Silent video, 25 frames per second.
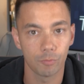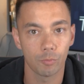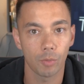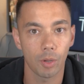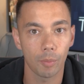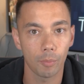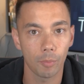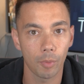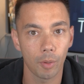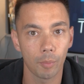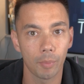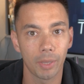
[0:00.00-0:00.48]

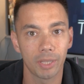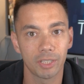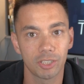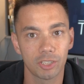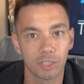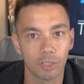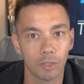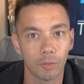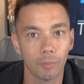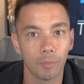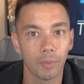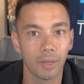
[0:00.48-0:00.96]
when
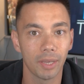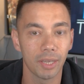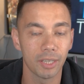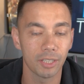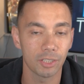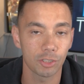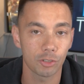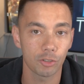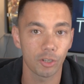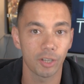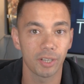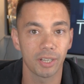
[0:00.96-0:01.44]
momentum
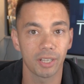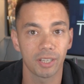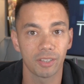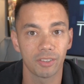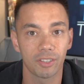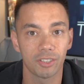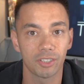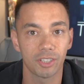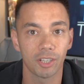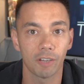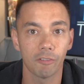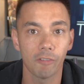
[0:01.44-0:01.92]
is trading in
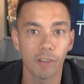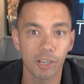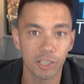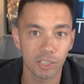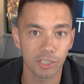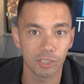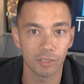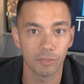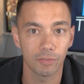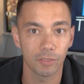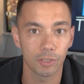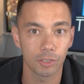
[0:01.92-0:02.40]
the
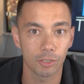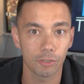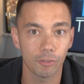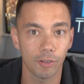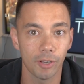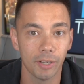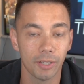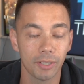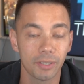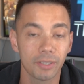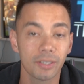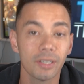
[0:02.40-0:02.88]
direction of the
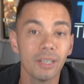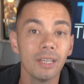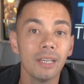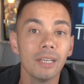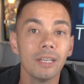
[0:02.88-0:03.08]
trend.